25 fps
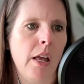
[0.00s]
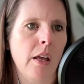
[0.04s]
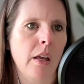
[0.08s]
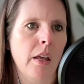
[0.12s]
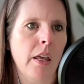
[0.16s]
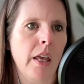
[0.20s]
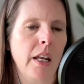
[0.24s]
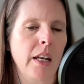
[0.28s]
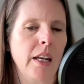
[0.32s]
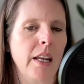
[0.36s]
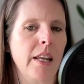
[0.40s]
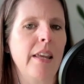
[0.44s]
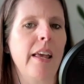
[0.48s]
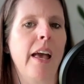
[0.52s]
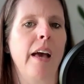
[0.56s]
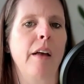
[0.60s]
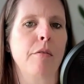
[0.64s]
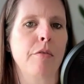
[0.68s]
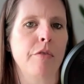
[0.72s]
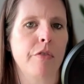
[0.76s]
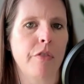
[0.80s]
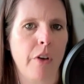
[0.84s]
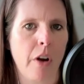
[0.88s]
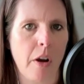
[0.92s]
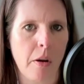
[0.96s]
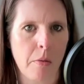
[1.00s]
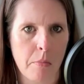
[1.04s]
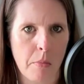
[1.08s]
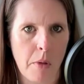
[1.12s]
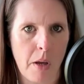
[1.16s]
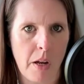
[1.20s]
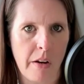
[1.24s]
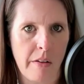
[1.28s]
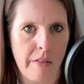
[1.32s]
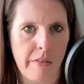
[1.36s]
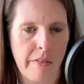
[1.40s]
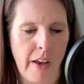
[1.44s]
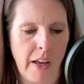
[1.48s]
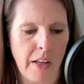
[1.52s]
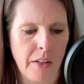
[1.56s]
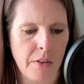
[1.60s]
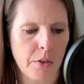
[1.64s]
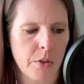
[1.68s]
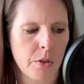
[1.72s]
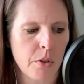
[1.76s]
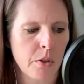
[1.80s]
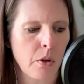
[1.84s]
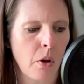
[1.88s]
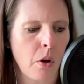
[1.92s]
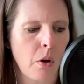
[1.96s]
can get from an event.
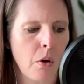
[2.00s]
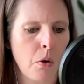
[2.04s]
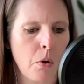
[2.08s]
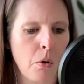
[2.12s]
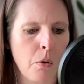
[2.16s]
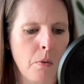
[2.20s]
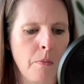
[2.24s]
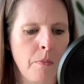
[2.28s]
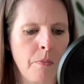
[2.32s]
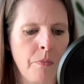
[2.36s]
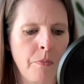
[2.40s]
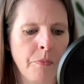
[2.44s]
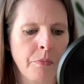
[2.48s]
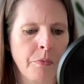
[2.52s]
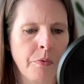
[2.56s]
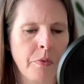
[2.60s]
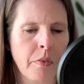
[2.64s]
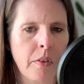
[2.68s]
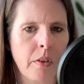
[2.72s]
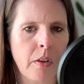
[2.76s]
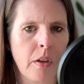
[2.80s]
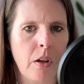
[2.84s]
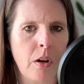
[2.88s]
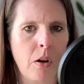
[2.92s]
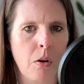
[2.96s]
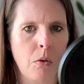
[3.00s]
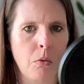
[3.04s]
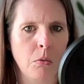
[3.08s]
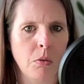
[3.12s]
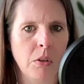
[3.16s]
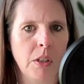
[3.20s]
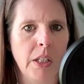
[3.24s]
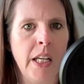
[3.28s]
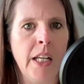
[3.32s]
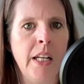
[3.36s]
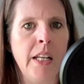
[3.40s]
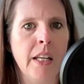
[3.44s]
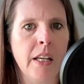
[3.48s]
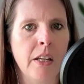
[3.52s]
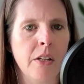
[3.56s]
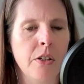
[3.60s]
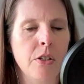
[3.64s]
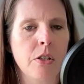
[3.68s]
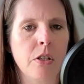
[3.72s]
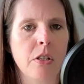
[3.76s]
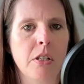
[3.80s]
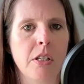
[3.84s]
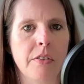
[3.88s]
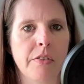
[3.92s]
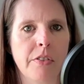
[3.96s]
So, leaning
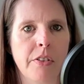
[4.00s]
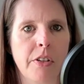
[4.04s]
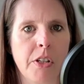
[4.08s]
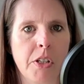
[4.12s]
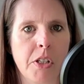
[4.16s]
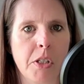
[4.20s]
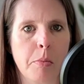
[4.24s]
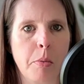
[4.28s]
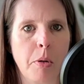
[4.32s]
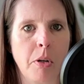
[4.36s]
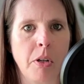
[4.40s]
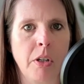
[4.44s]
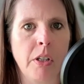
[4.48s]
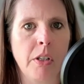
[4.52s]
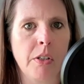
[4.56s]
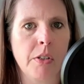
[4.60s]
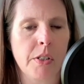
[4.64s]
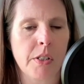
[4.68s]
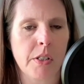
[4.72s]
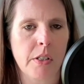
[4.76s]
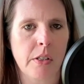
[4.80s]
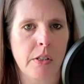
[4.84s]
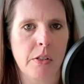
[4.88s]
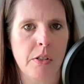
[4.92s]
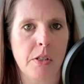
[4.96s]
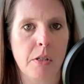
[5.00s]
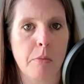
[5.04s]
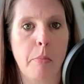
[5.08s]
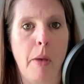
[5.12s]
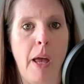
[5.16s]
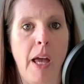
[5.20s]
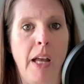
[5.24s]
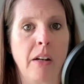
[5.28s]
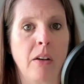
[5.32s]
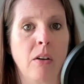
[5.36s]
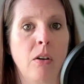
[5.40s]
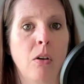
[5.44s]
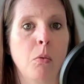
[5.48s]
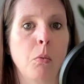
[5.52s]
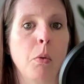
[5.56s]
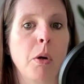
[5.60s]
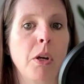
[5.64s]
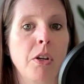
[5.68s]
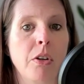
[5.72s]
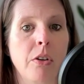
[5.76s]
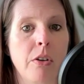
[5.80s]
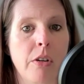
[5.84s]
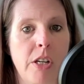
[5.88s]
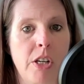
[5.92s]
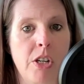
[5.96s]
into different experiences, depending on what
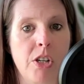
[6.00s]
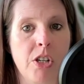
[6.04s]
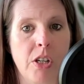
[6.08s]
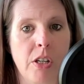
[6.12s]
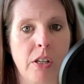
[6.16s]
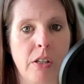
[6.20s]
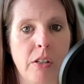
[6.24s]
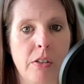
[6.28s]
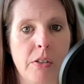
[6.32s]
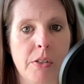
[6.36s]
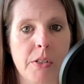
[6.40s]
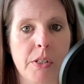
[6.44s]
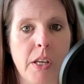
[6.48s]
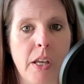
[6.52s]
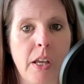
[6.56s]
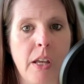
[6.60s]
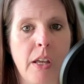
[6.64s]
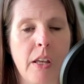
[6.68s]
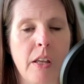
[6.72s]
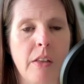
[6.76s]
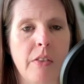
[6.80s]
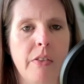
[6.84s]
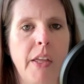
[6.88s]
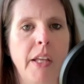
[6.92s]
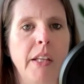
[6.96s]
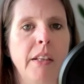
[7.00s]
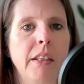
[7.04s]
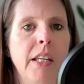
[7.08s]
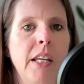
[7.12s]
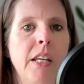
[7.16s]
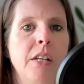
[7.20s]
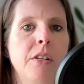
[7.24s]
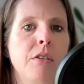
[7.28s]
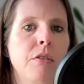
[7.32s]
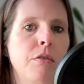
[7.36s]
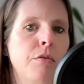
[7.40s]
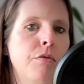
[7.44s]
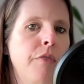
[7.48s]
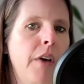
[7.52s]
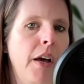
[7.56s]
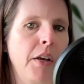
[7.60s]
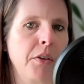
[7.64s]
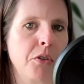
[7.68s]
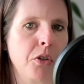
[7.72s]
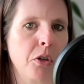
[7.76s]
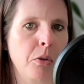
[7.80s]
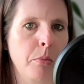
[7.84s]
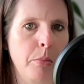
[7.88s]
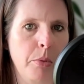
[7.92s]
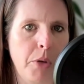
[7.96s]
your niche is, they lead to
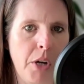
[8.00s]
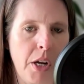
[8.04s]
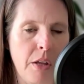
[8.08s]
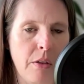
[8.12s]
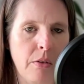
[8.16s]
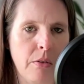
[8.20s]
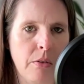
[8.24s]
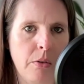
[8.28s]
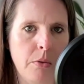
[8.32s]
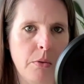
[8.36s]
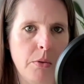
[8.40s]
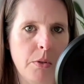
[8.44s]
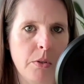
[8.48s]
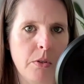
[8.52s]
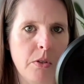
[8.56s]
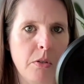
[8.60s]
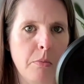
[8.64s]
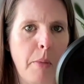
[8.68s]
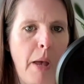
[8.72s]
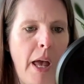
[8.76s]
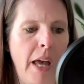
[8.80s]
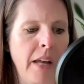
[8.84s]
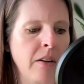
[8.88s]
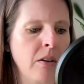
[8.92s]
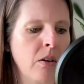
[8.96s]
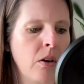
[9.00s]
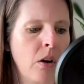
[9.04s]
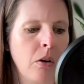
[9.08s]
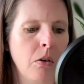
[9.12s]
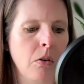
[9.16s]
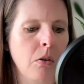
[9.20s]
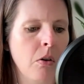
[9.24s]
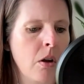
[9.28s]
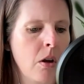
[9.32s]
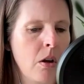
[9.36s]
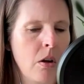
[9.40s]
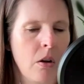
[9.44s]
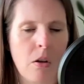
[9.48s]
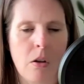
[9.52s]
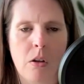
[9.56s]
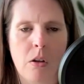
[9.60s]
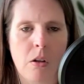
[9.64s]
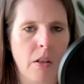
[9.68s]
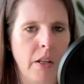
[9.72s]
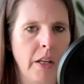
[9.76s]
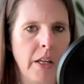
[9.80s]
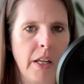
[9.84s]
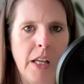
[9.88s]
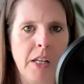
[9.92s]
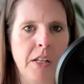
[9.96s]
faster breakthroughs. Depending on,
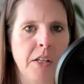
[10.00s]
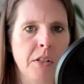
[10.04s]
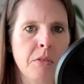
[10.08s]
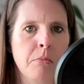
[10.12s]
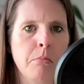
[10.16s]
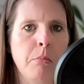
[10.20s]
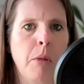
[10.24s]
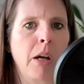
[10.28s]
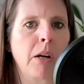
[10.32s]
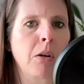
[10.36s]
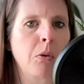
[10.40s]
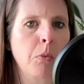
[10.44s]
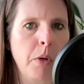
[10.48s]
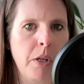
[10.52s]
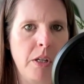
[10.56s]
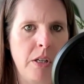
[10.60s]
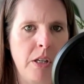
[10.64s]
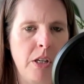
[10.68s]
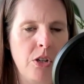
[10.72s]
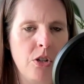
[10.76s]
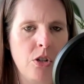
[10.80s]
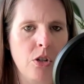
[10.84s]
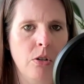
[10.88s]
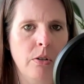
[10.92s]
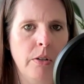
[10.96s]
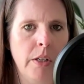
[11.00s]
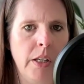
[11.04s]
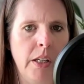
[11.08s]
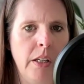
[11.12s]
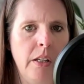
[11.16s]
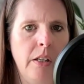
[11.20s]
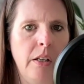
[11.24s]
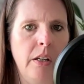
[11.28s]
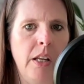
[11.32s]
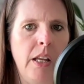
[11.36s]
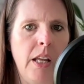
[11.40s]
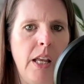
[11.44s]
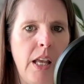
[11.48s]
like, it doesn't matter what niche you're in.